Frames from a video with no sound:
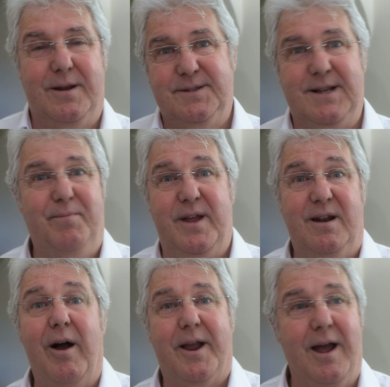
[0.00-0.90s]
something
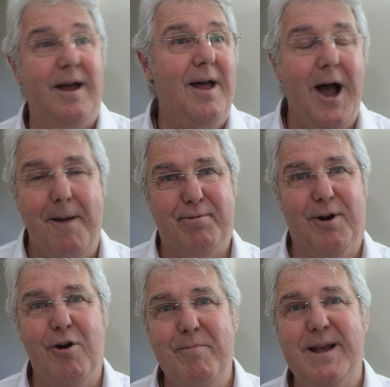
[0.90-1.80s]
like a
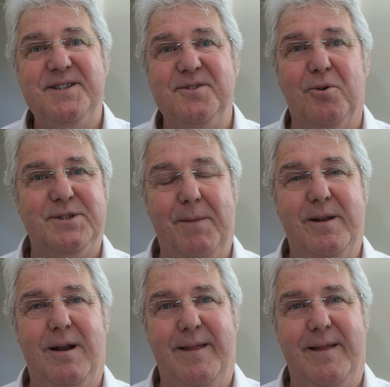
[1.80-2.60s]
Pro-Mist or something